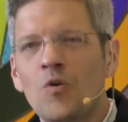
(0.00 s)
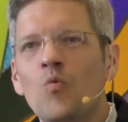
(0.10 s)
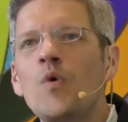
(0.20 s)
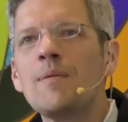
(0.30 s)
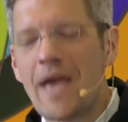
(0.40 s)

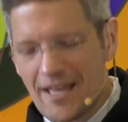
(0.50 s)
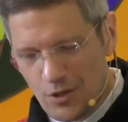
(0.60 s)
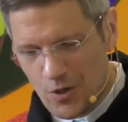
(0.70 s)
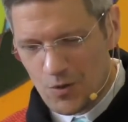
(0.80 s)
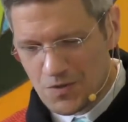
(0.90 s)
We may
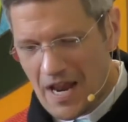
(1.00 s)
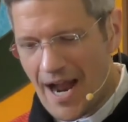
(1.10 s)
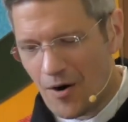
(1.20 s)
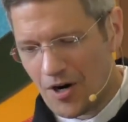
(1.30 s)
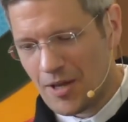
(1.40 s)
lose
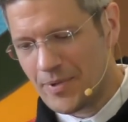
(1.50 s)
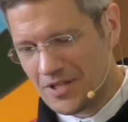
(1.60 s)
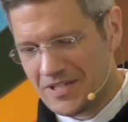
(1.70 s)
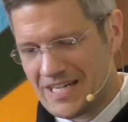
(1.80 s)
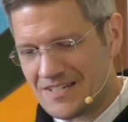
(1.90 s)
our
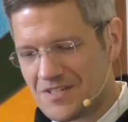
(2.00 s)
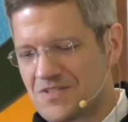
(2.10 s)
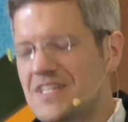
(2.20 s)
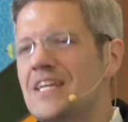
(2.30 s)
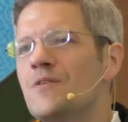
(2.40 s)
ability to
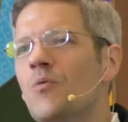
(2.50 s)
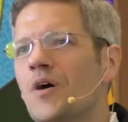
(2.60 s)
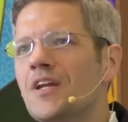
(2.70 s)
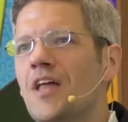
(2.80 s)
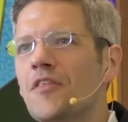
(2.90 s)
see
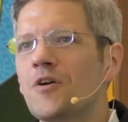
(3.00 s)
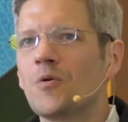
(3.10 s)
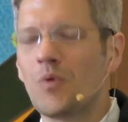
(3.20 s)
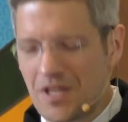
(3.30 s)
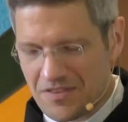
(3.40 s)
one another
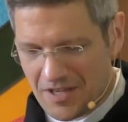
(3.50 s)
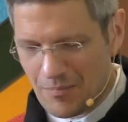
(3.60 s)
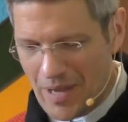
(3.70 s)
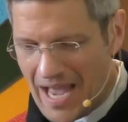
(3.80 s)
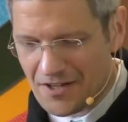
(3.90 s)
with
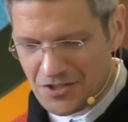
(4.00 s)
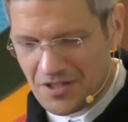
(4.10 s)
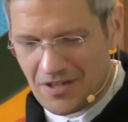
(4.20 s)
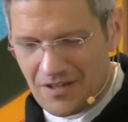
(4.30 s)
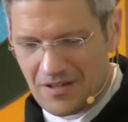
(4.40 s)

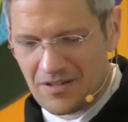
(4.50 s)
compassion,